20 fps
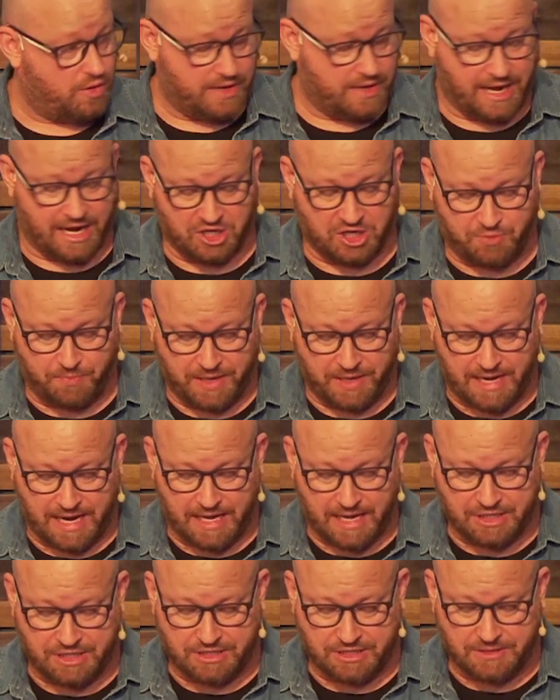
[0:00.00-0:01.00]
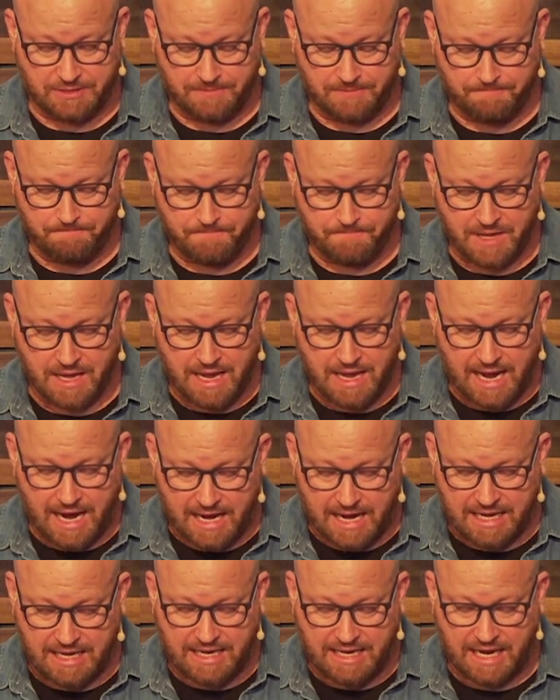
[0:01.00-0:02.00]
Ashpenaz. And
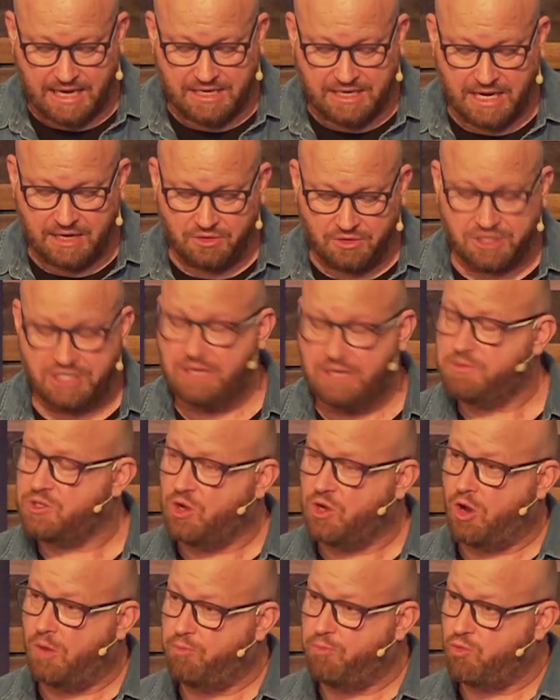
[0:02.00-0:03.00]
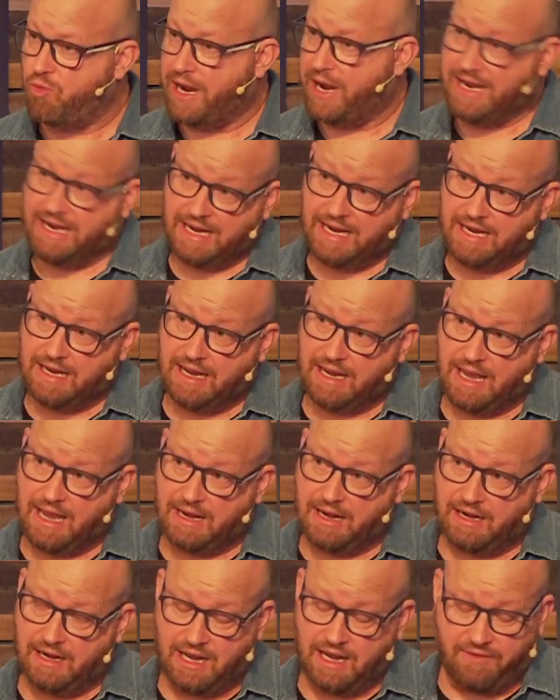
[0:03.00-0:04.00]
again, Daniel seems to operate at a
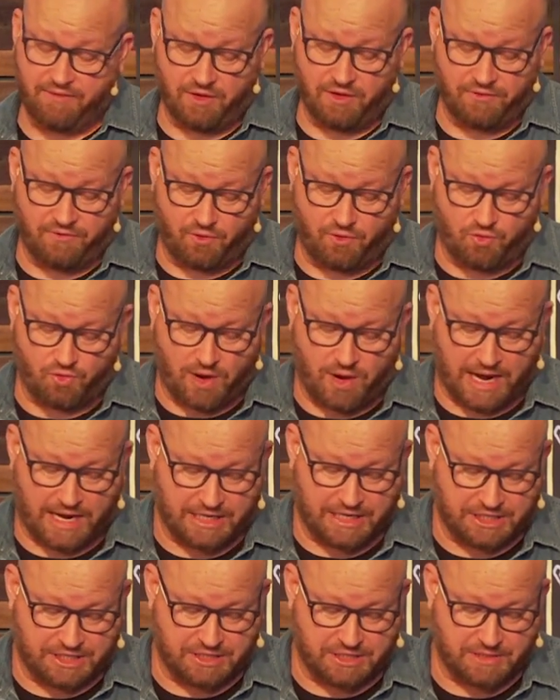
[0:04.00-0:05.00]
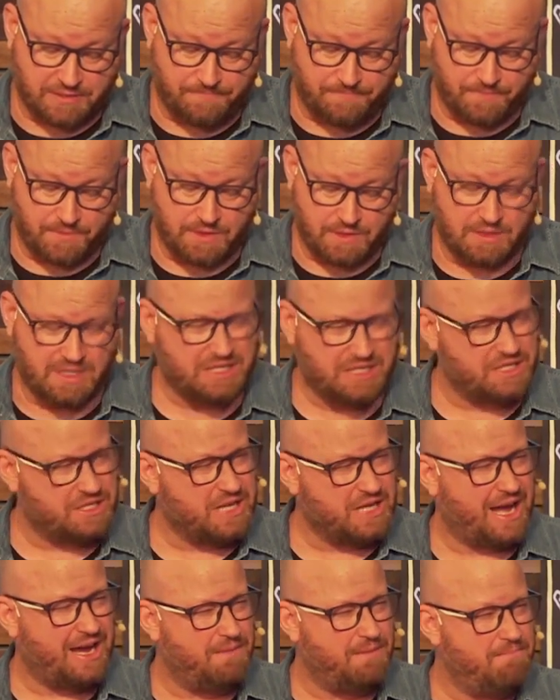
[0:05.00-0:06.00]
level of grace. This is
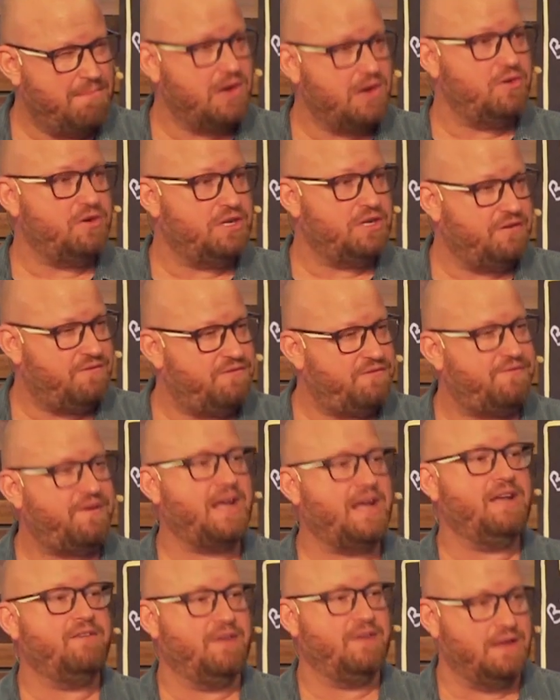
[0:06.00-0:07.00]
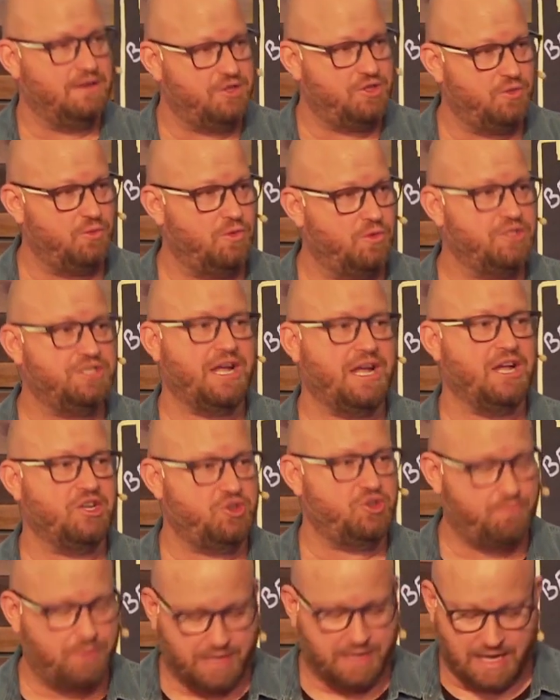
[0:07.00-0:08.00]
unmerited favor towards
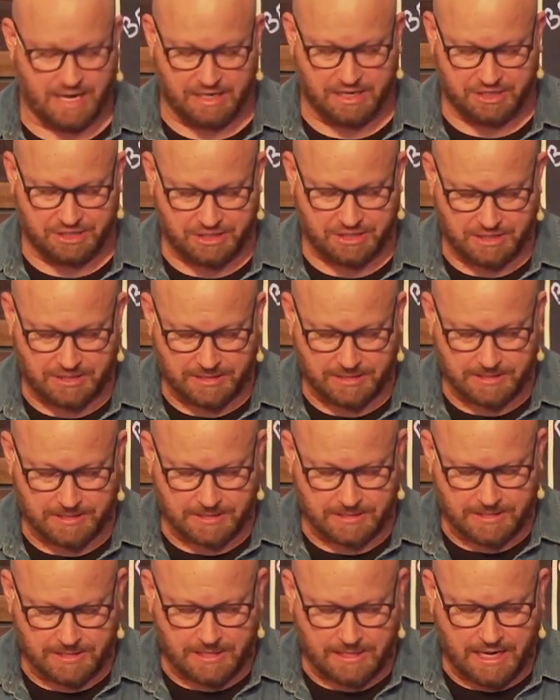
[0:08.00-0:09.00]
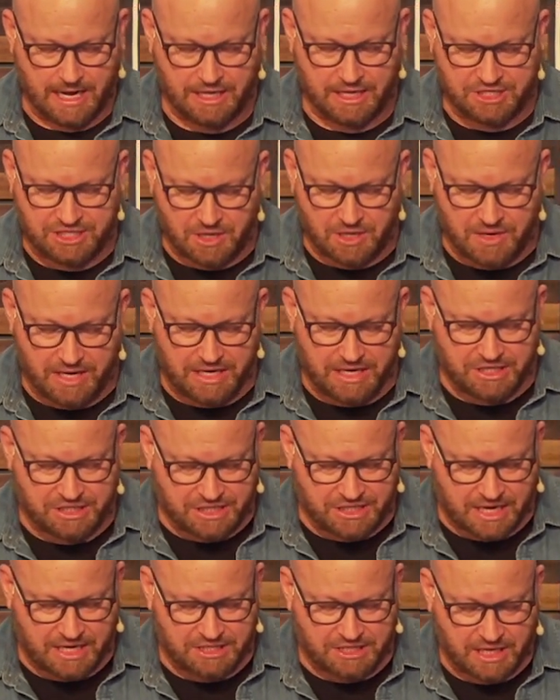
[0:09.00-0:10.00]
Ashpenaz. And so he
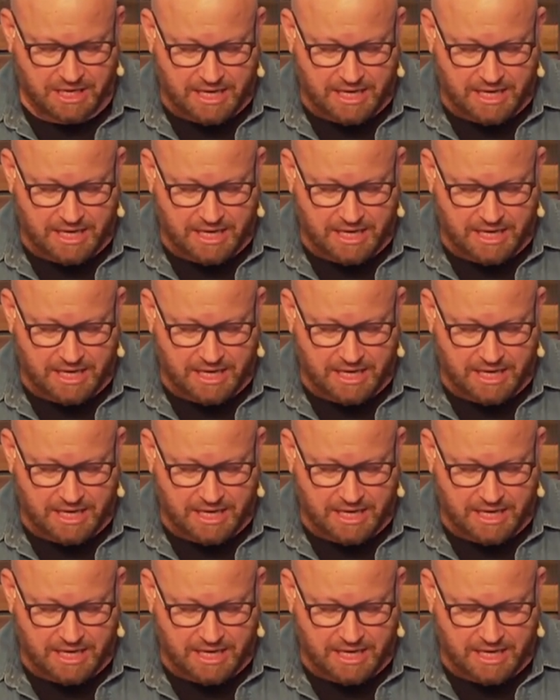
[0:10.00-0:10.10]
says,